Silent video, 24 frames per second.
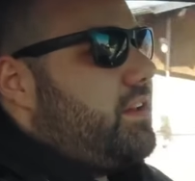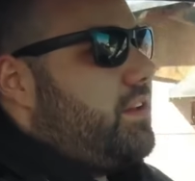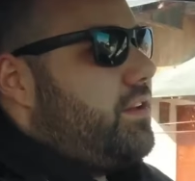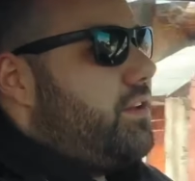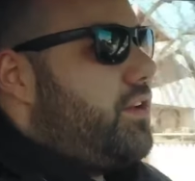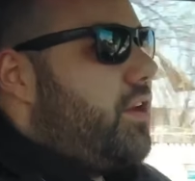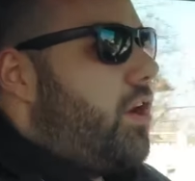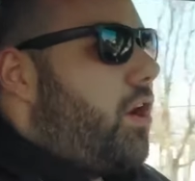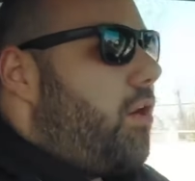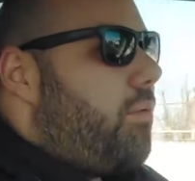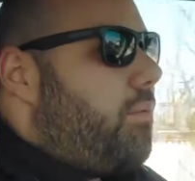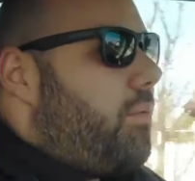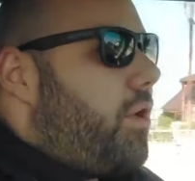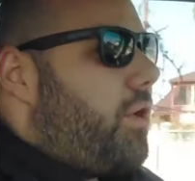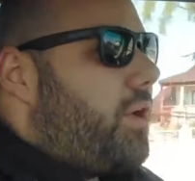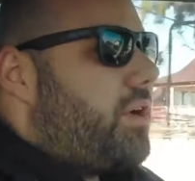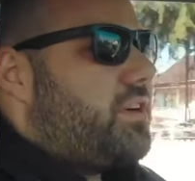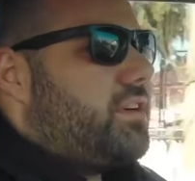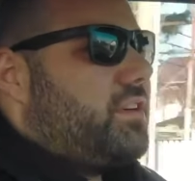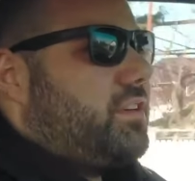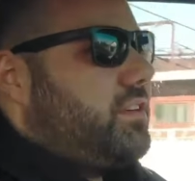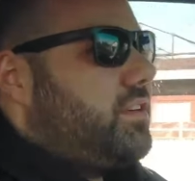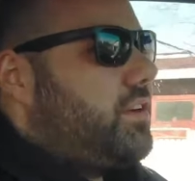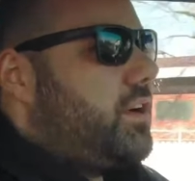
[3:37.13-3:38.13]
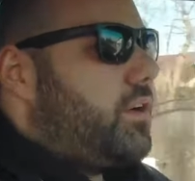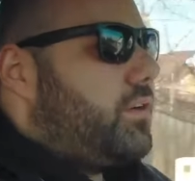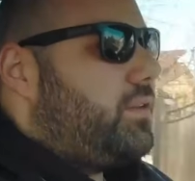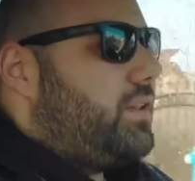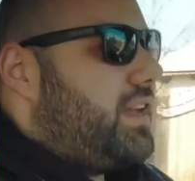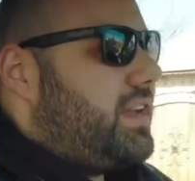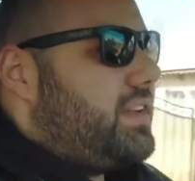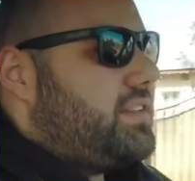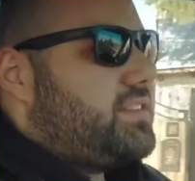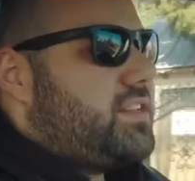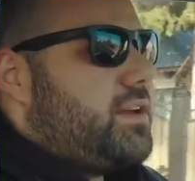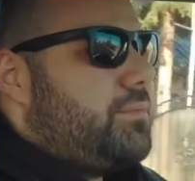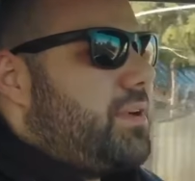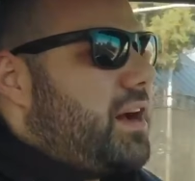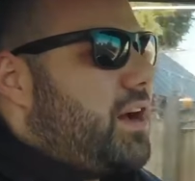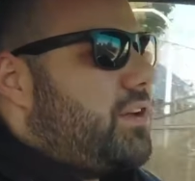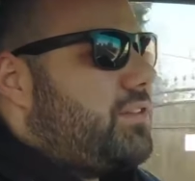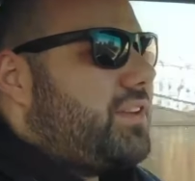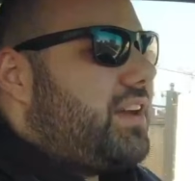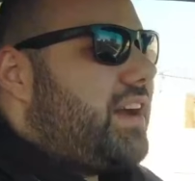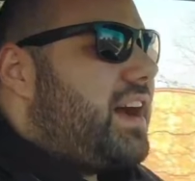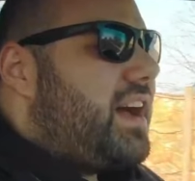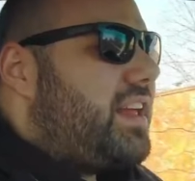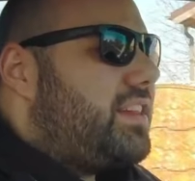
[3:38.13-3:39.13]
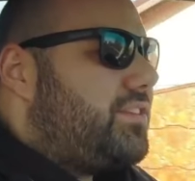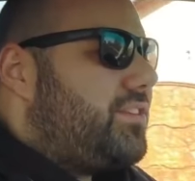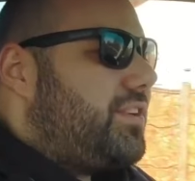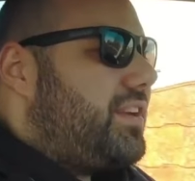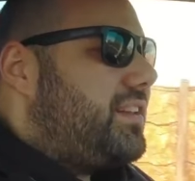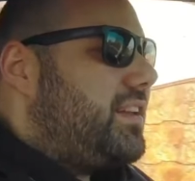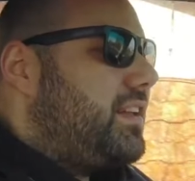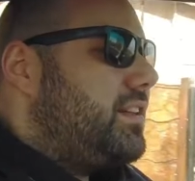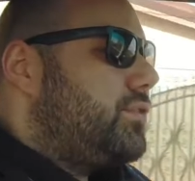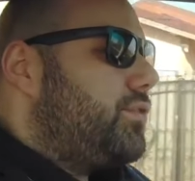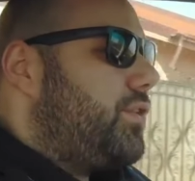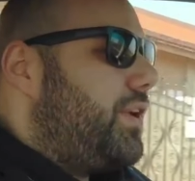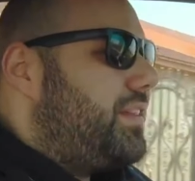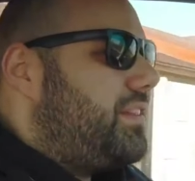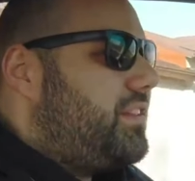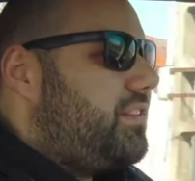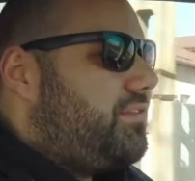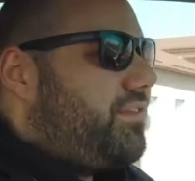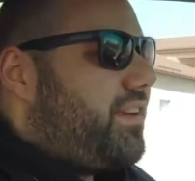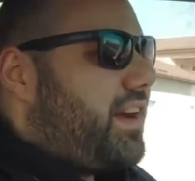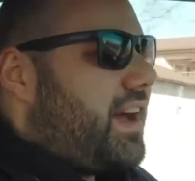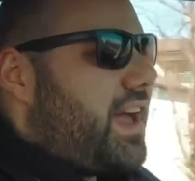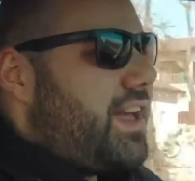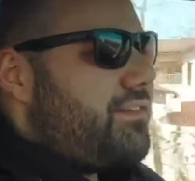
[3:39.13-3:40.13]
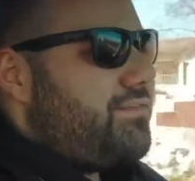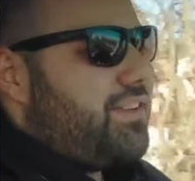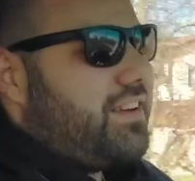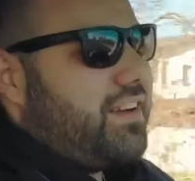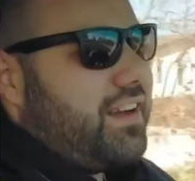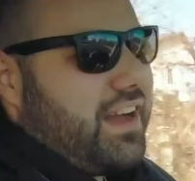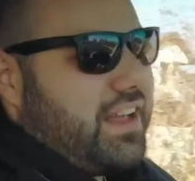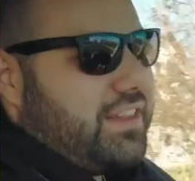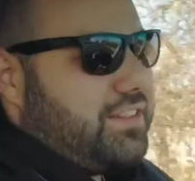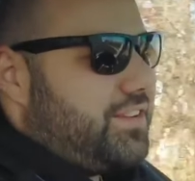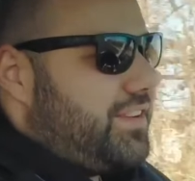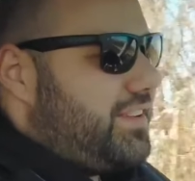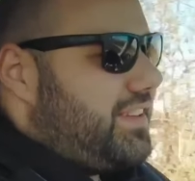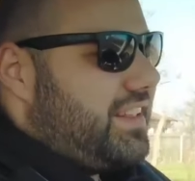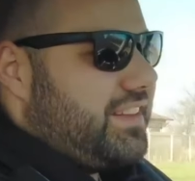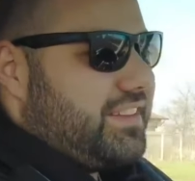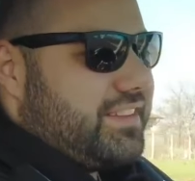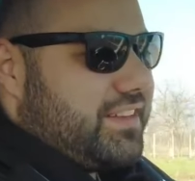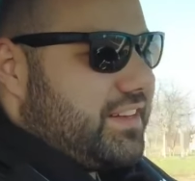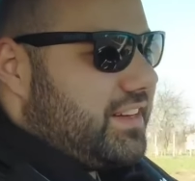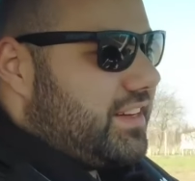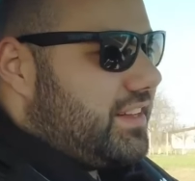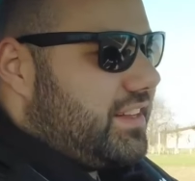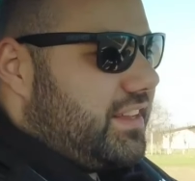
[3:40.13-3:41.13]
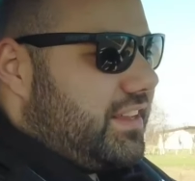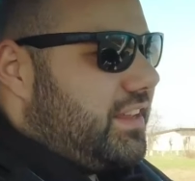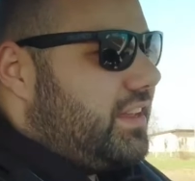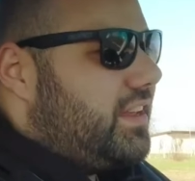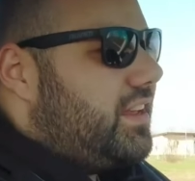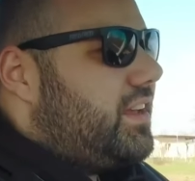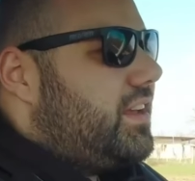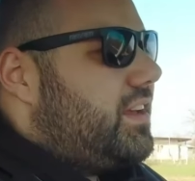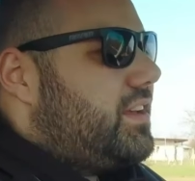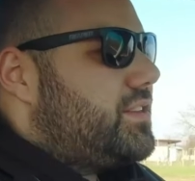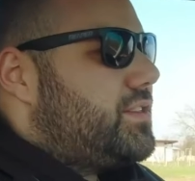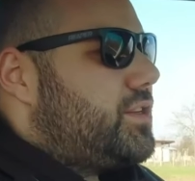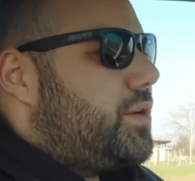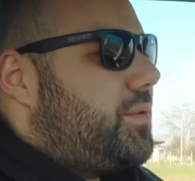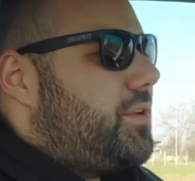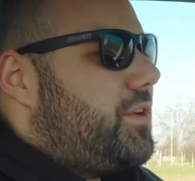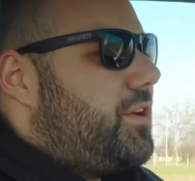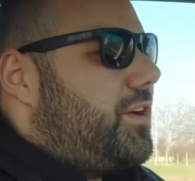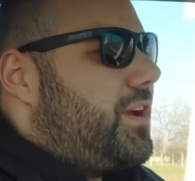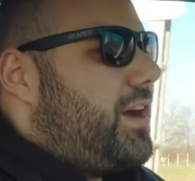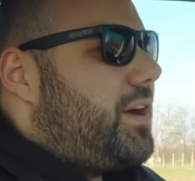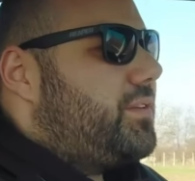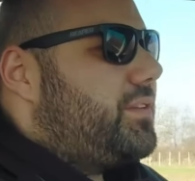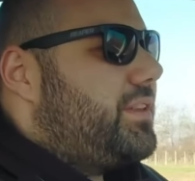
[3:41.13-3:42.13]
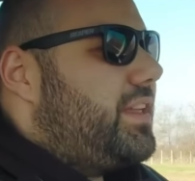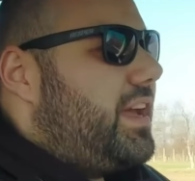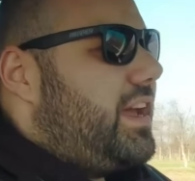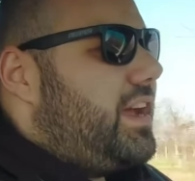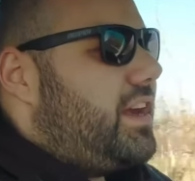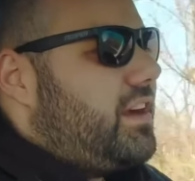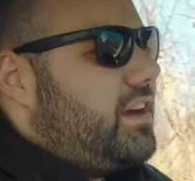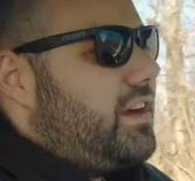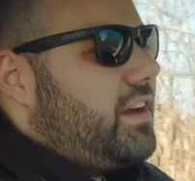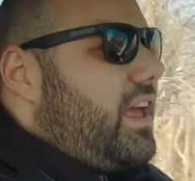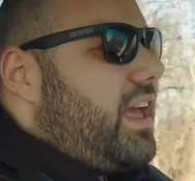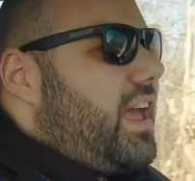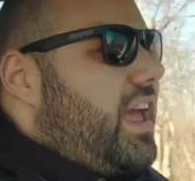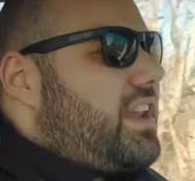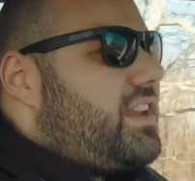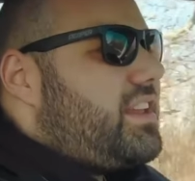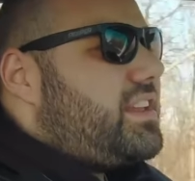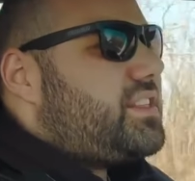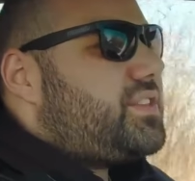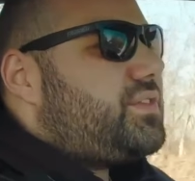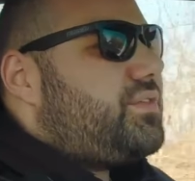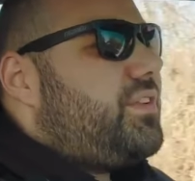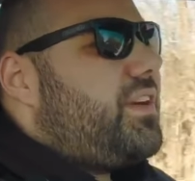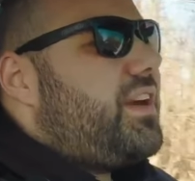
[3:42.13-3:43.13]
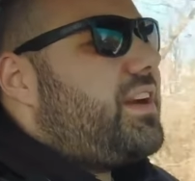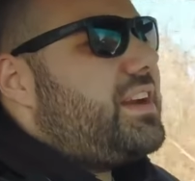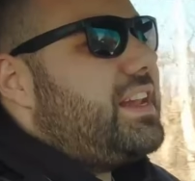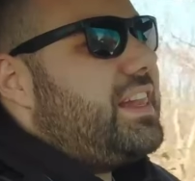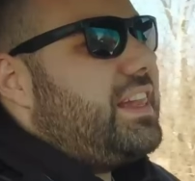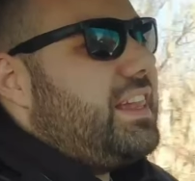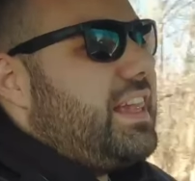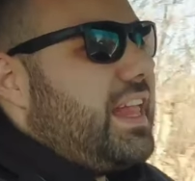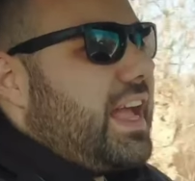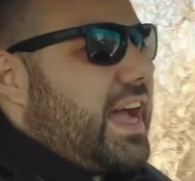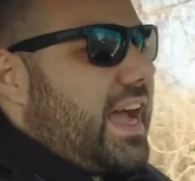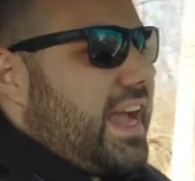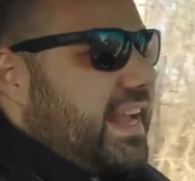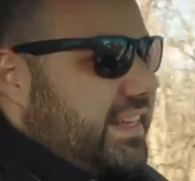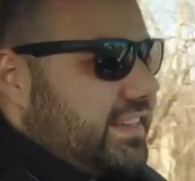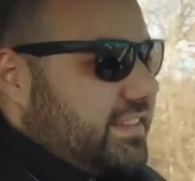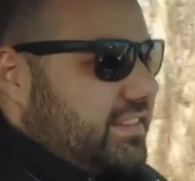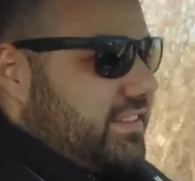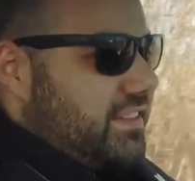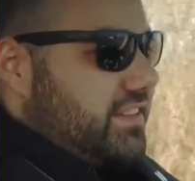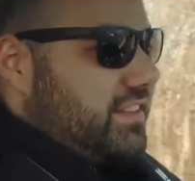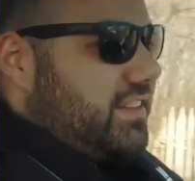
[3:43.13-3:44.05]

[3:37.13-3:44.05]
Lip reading: No more, no less. About 125, 130. Somewhere around there, and it's very light.